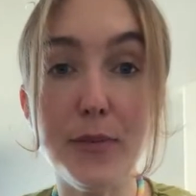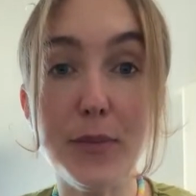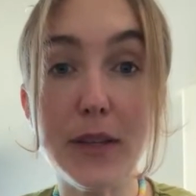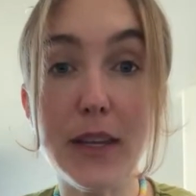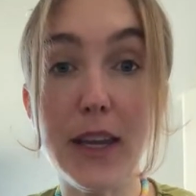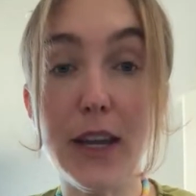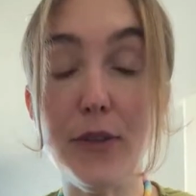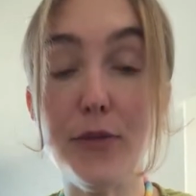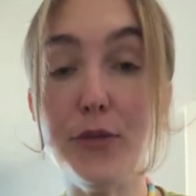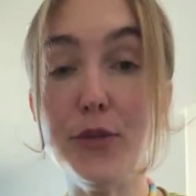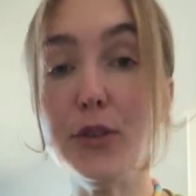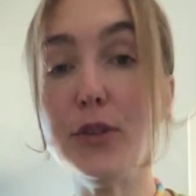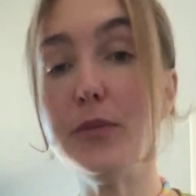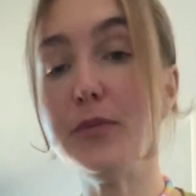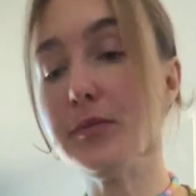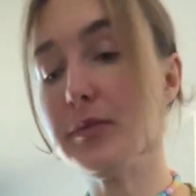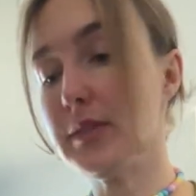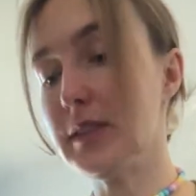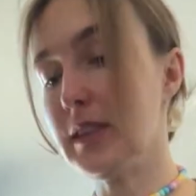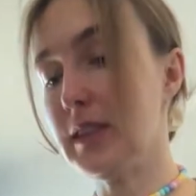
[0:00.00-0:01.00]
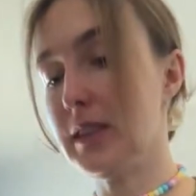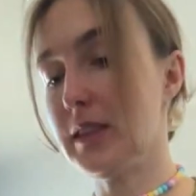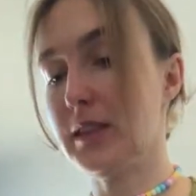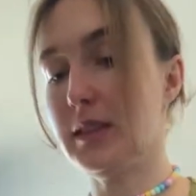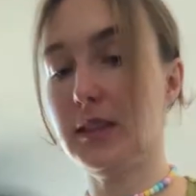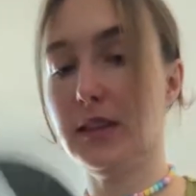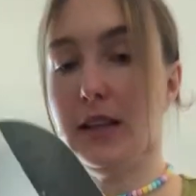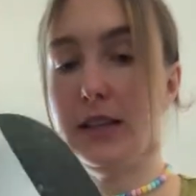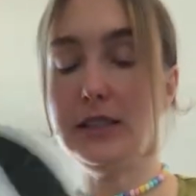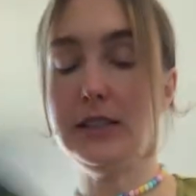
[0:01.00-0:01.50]
Be careful.
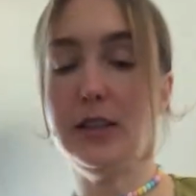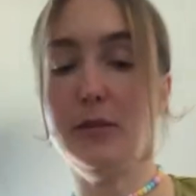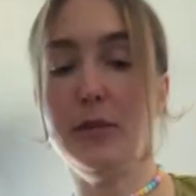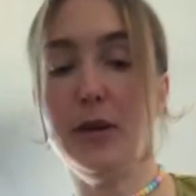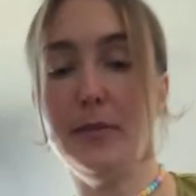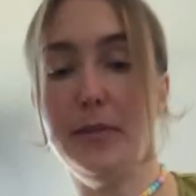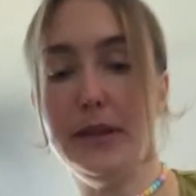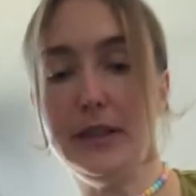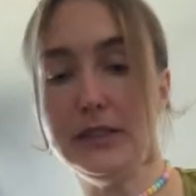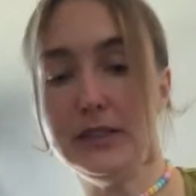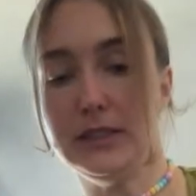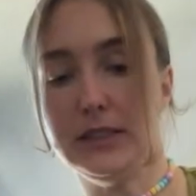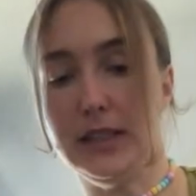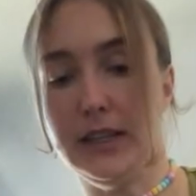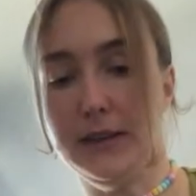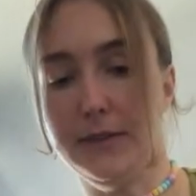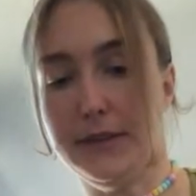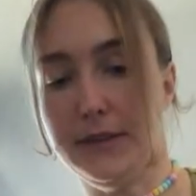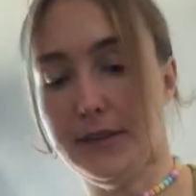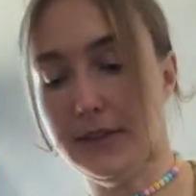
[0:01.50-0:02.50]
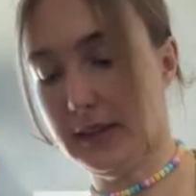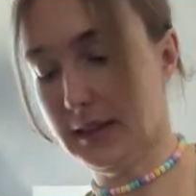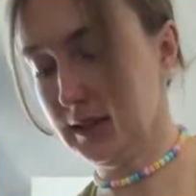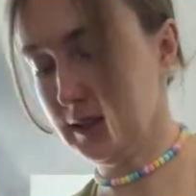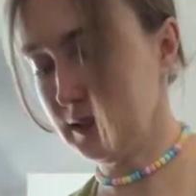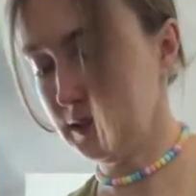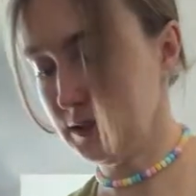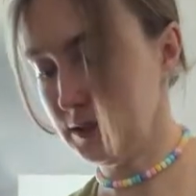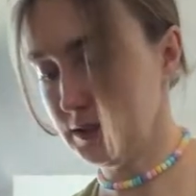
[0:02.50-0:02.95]
That's not my biggest knife, I think.